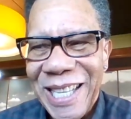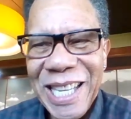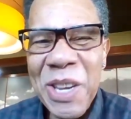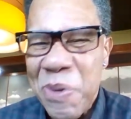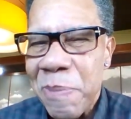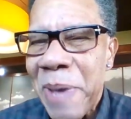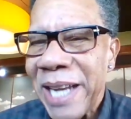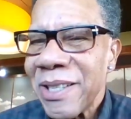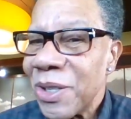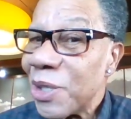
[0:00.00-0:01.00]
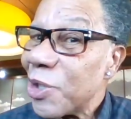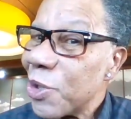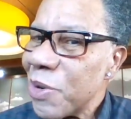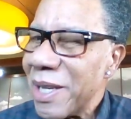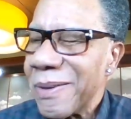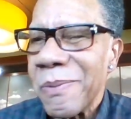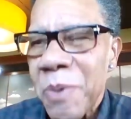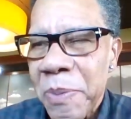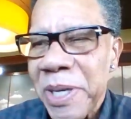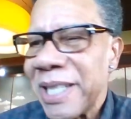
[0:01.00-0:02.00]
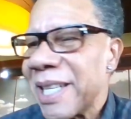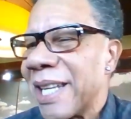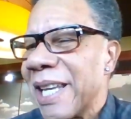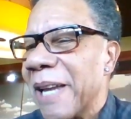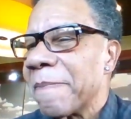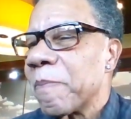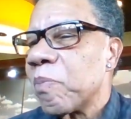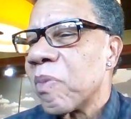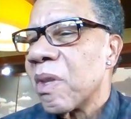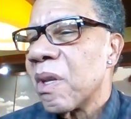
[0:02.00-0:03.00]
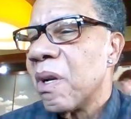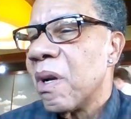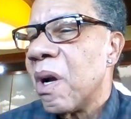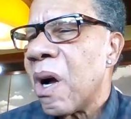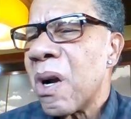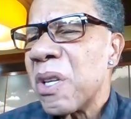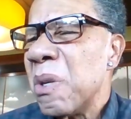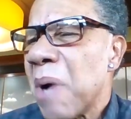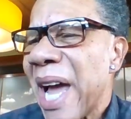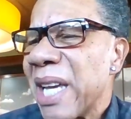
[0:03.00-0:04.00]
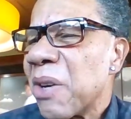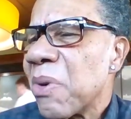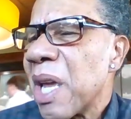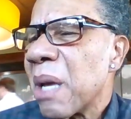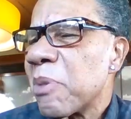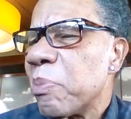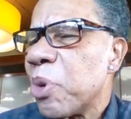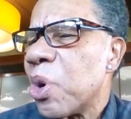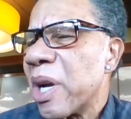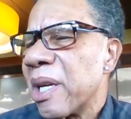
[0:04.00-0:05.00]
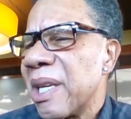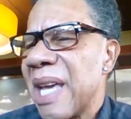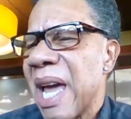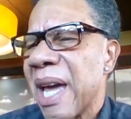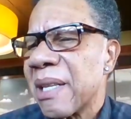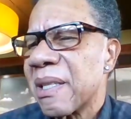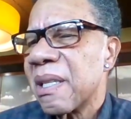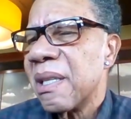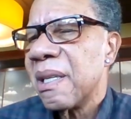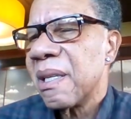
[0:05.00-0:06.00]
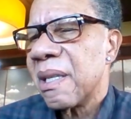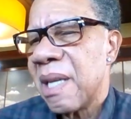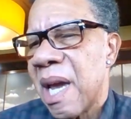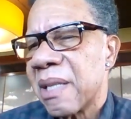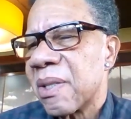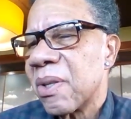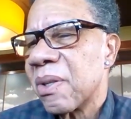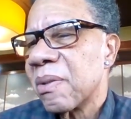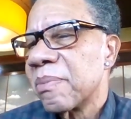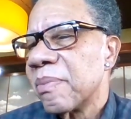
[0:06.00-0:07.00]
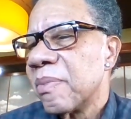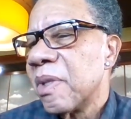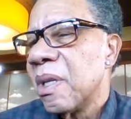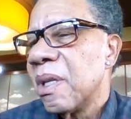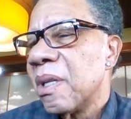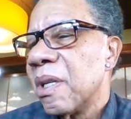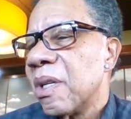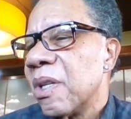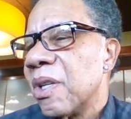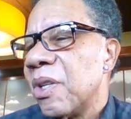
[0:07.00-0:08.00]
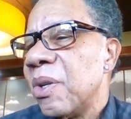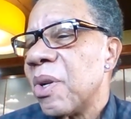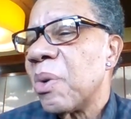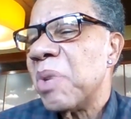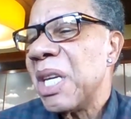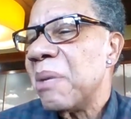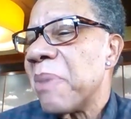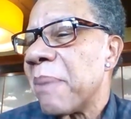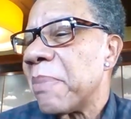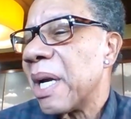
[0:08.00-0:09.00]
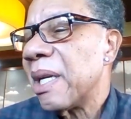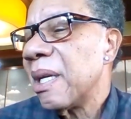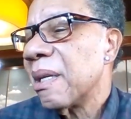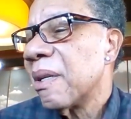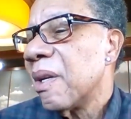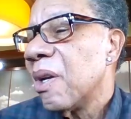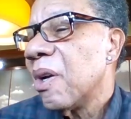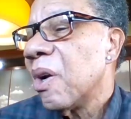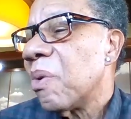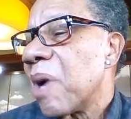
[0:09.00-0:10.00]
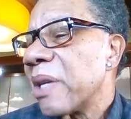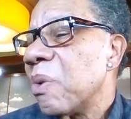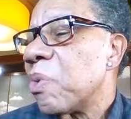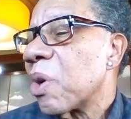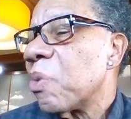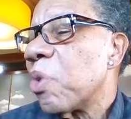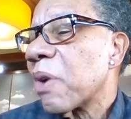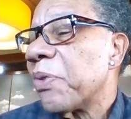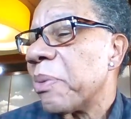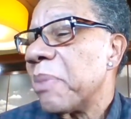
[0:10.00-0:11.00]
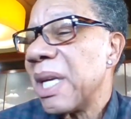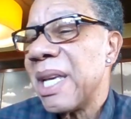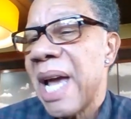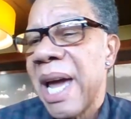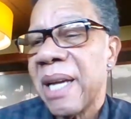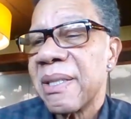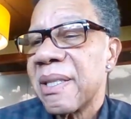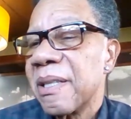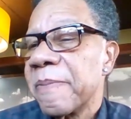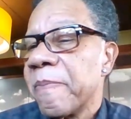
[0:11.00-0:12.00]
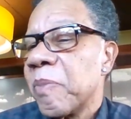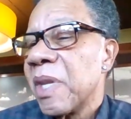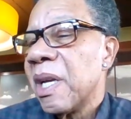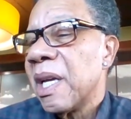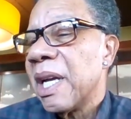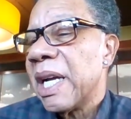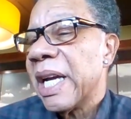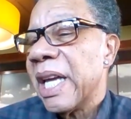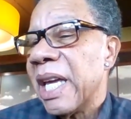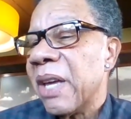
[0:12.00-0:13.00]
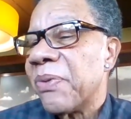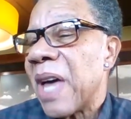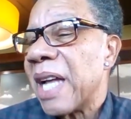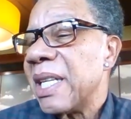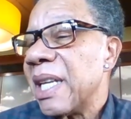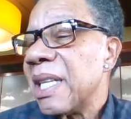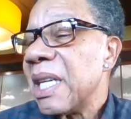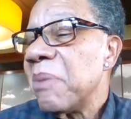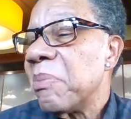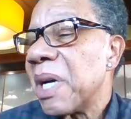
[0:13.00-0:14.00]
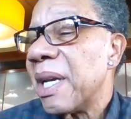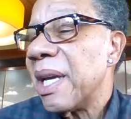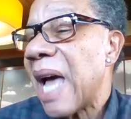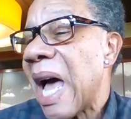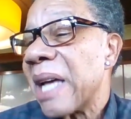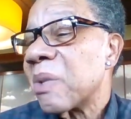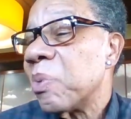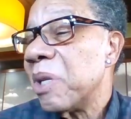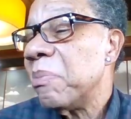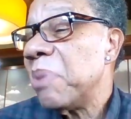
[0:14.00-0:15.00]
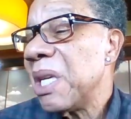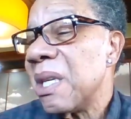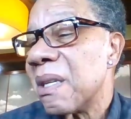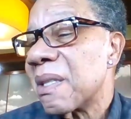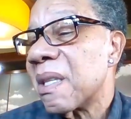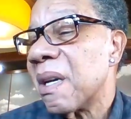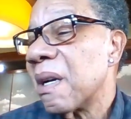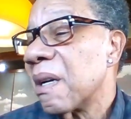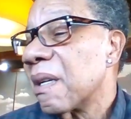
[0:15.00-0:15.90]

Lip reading: He went back to his street. Remember he said that. "Aren't you Ike Graham's boy?" he asked. "Yes, sir." "You don't need my money. Why you want to work for me?" he asked. "If I didn't need money, I wouldn't be here, sir."